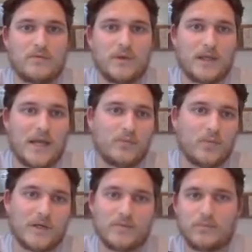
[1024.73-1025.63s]

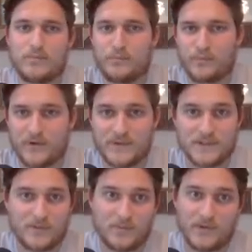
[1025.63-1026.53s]
again, when
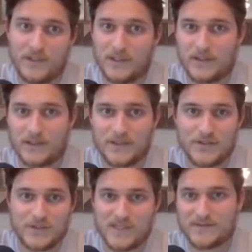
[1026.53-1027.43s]
proteins are put in
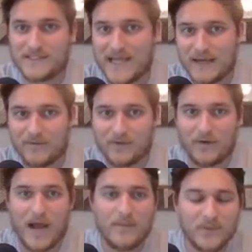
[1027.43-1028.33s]
conditions outside of
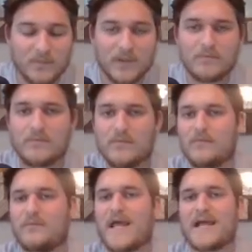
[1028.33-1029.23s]
their optimum,
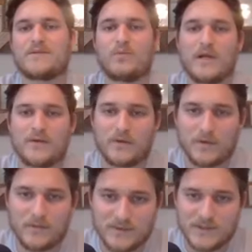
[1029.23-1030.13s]
that's when you're
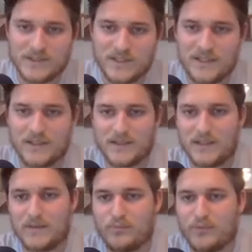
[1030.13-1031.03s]
going to see
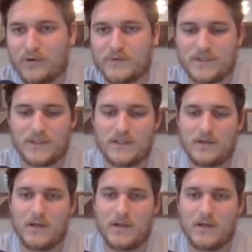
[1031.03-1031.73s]
the protein